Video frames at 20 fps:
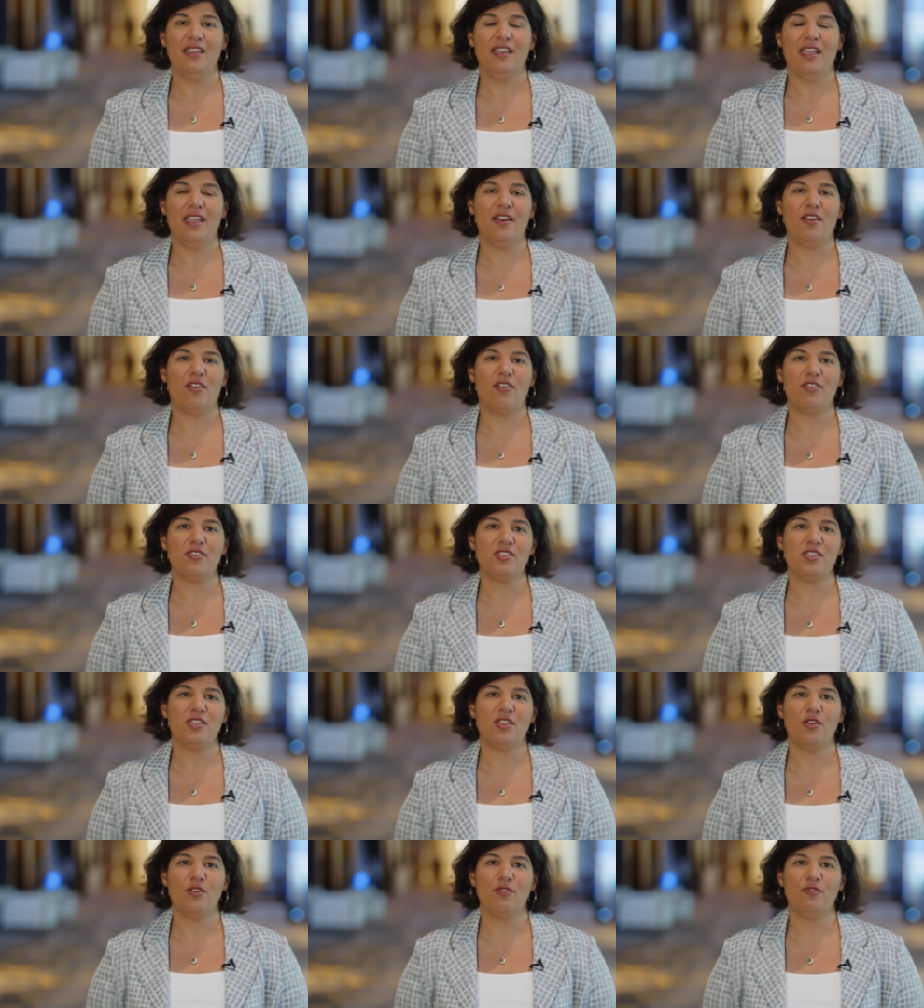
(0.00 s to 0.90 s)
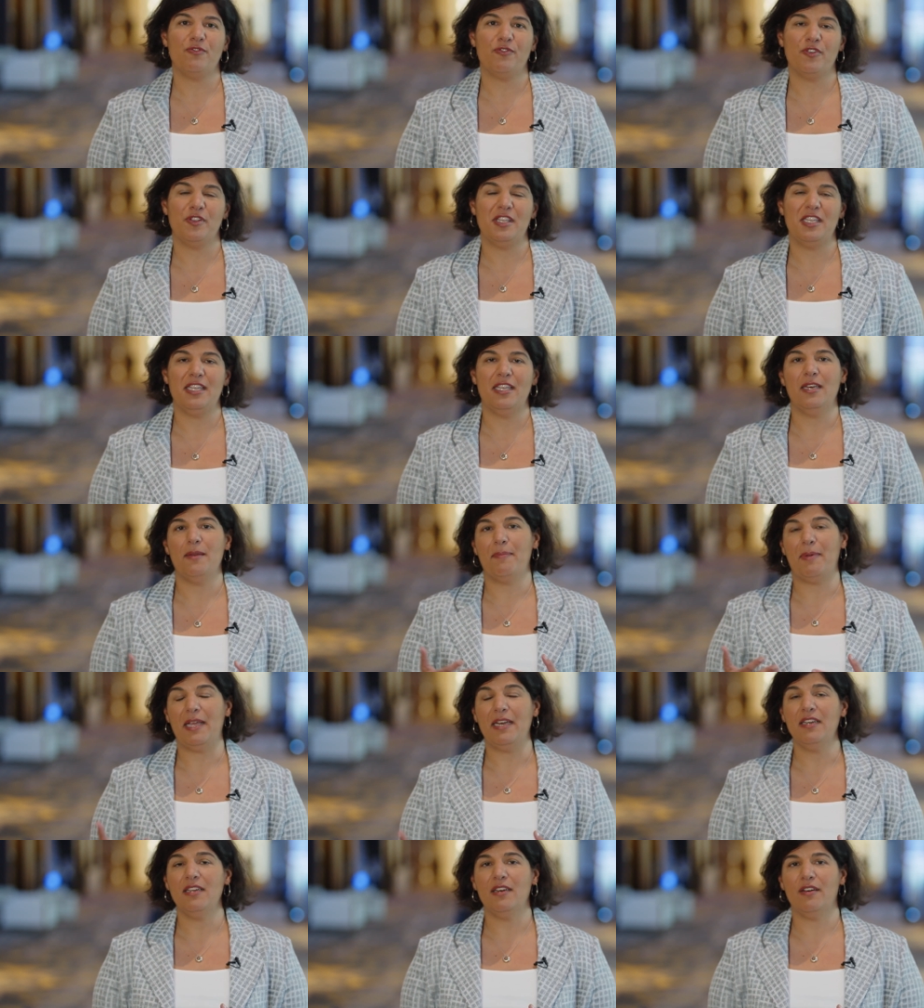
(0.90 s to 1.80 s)
And also for the
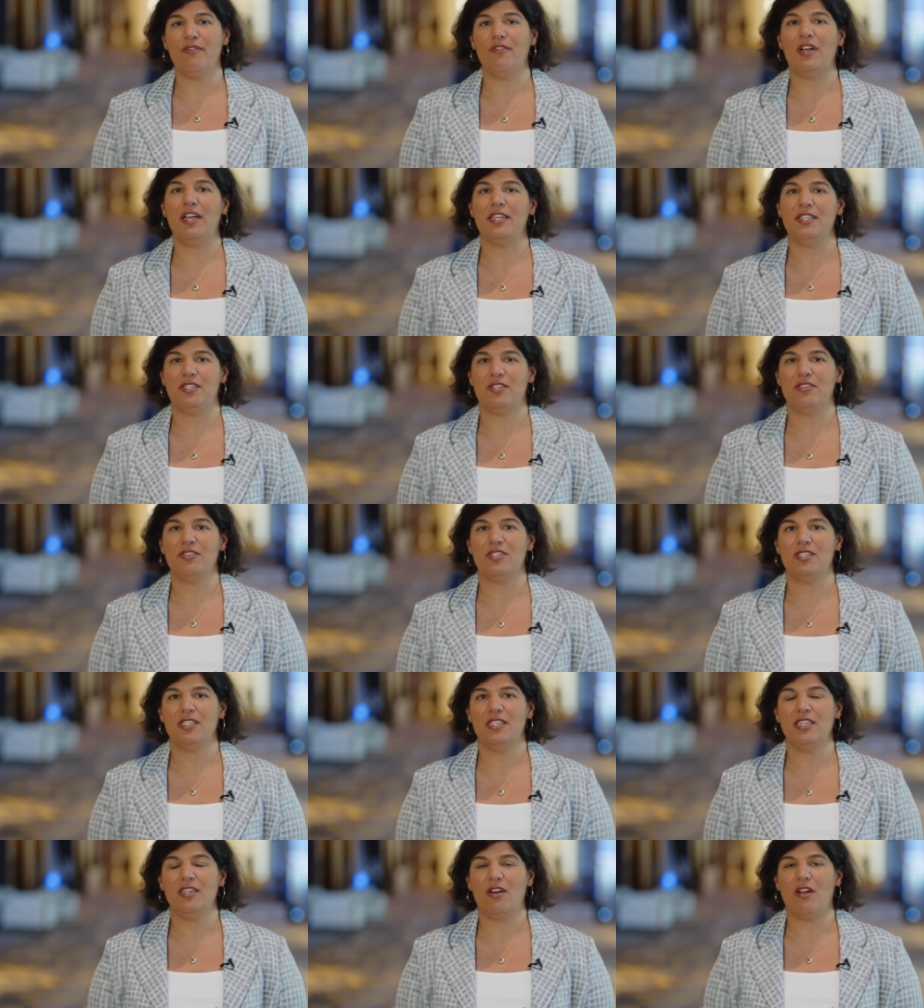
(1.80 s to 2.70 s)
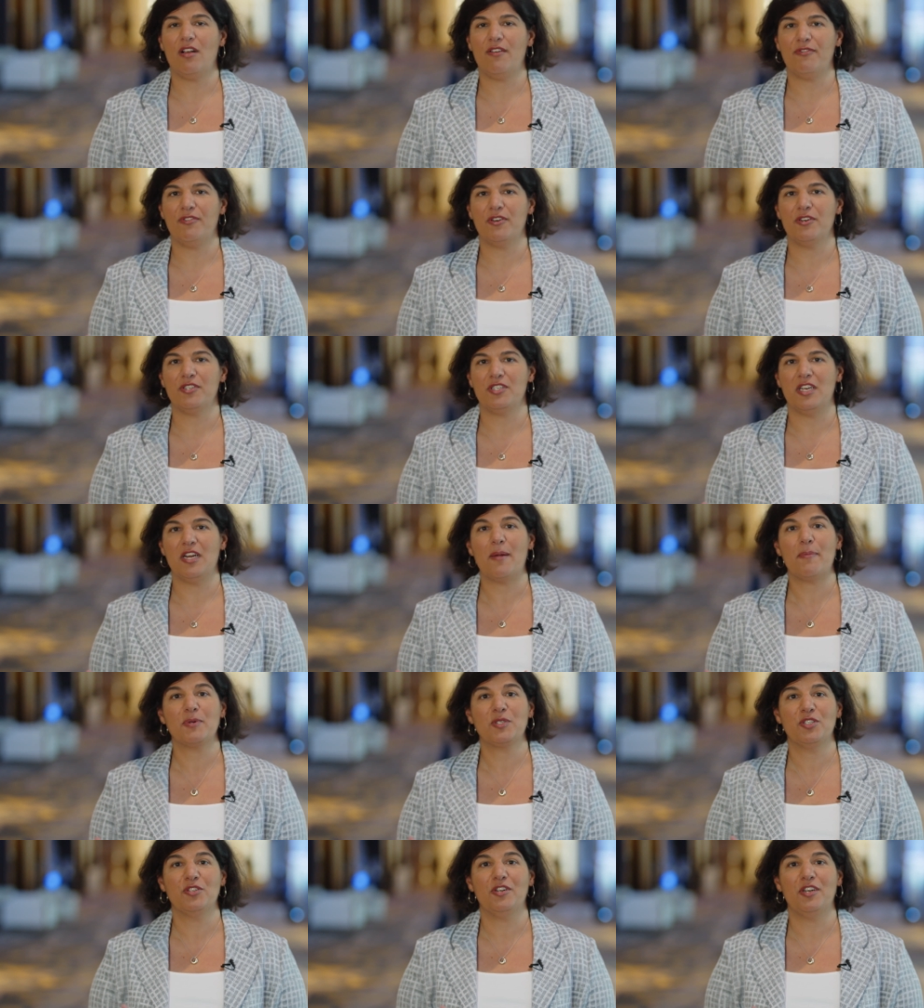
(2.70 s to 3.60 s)
independent advisors, it offers an
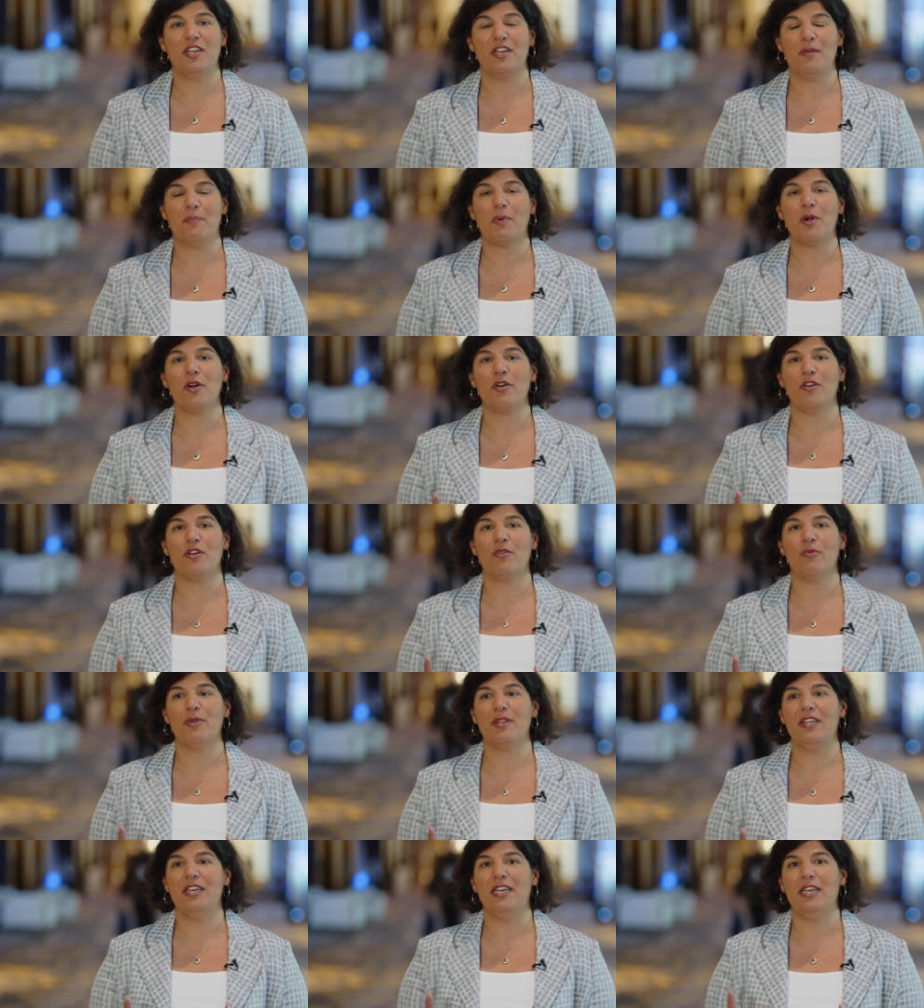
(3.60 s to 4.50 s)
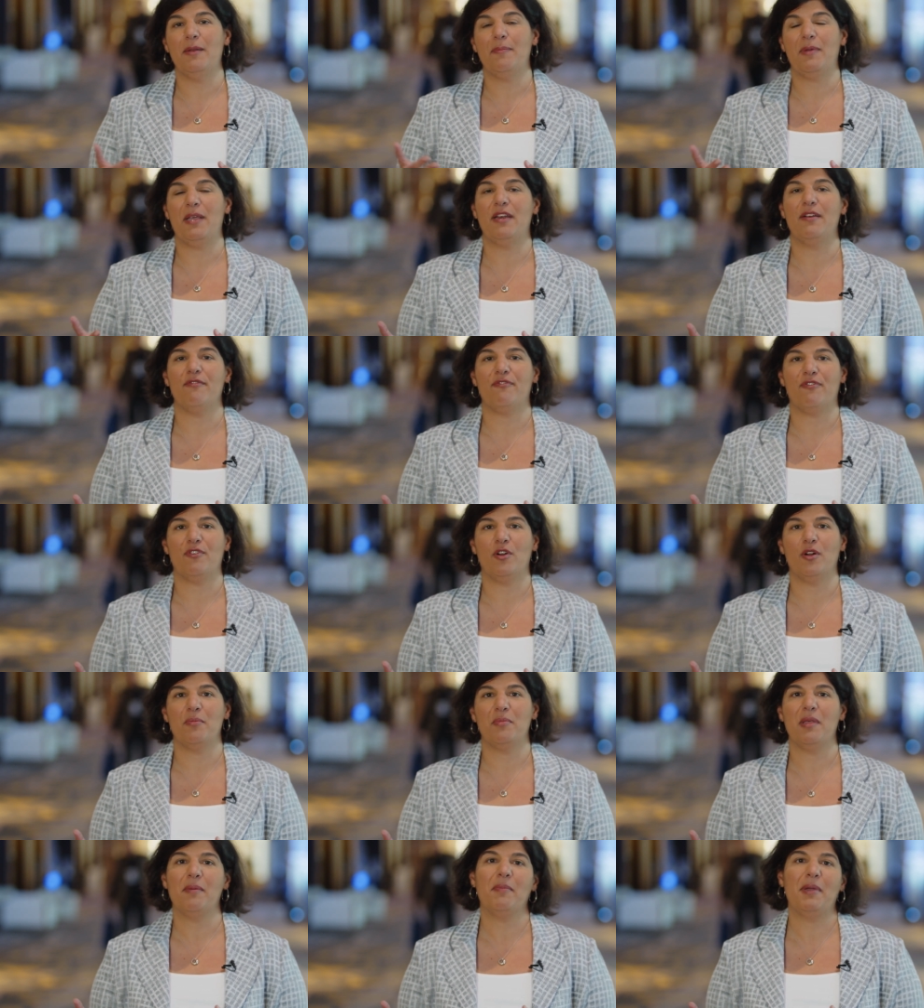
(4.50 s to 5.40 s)
opportunity to partner with an independent
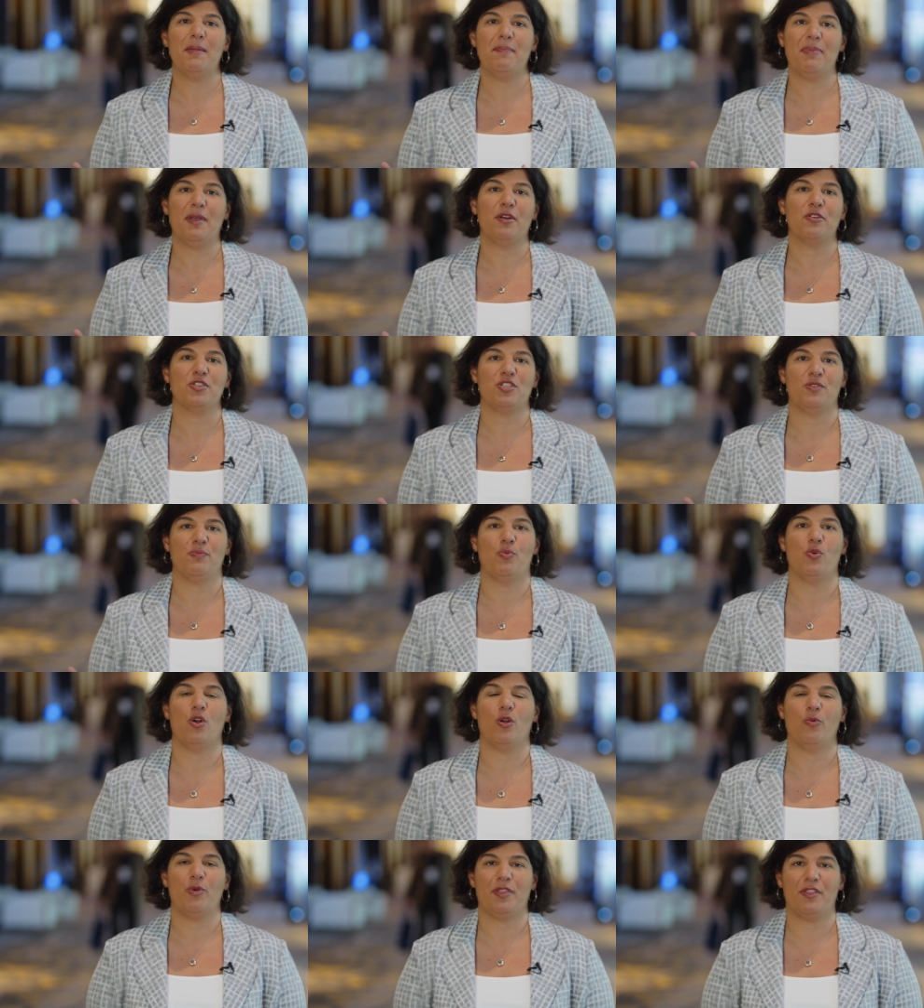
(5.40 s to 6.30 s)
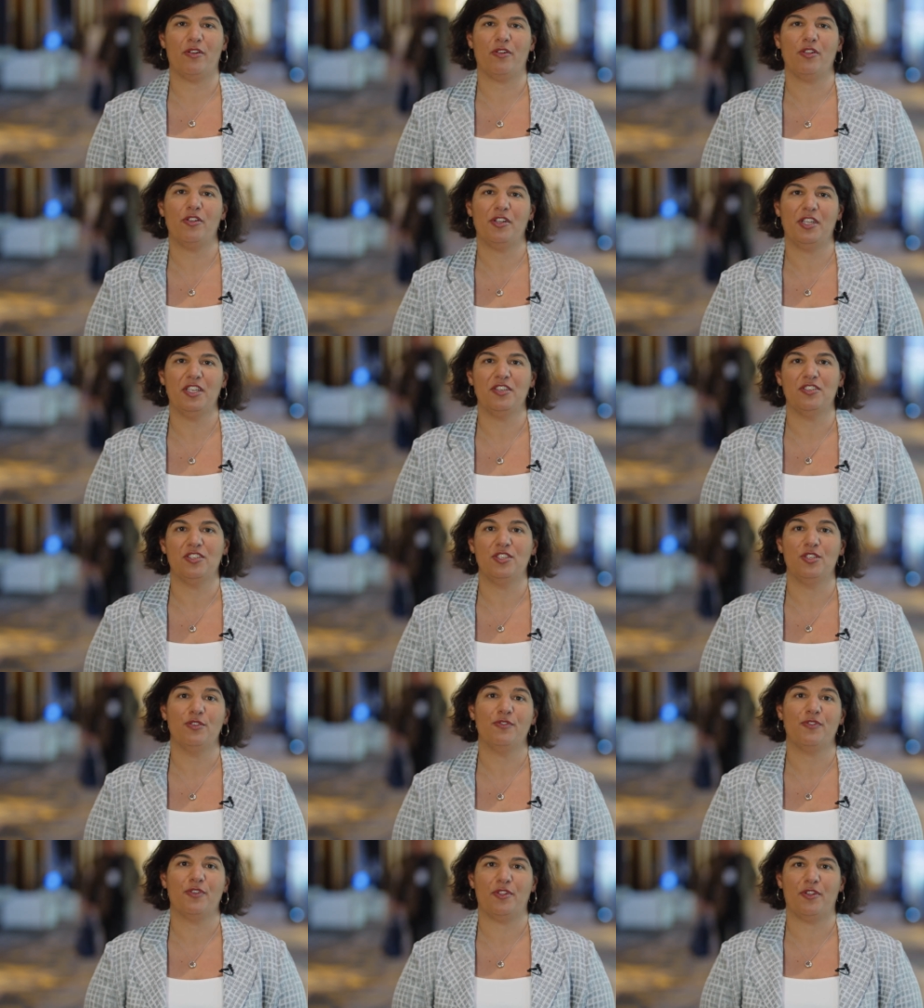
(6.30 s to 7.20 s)
firm that might better support what they're looking to
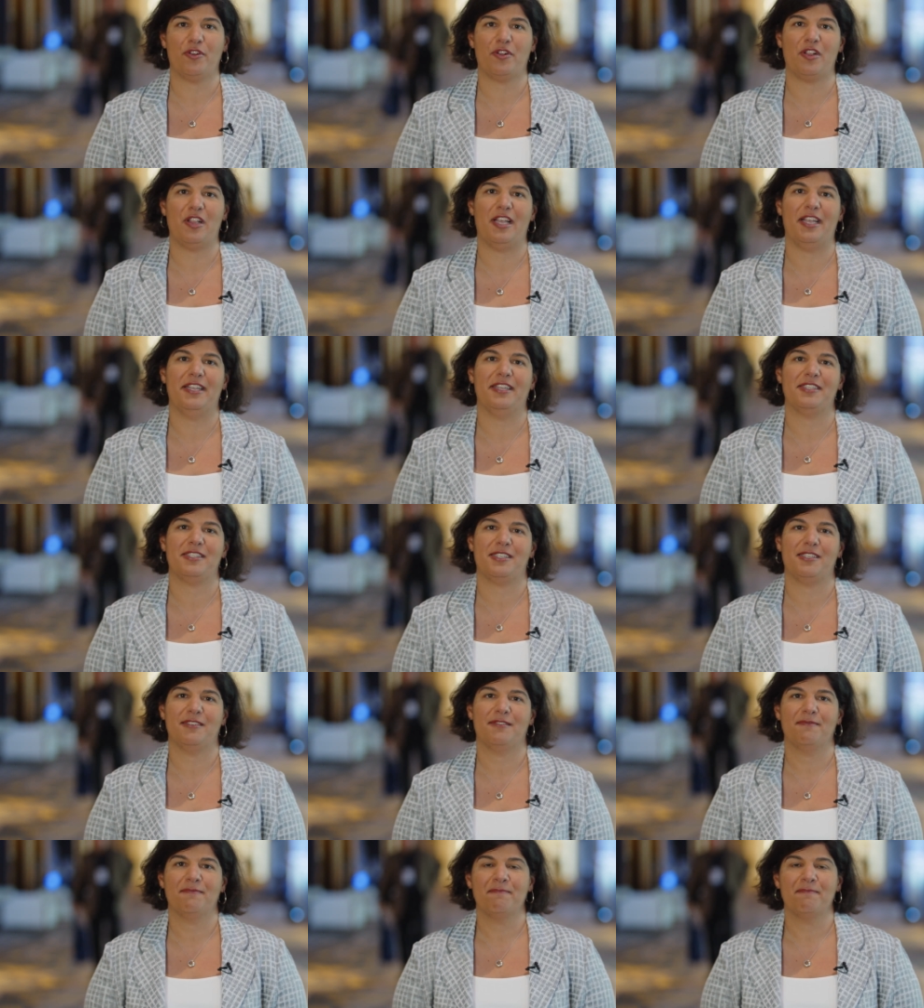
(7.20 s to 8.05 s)
do for their clients.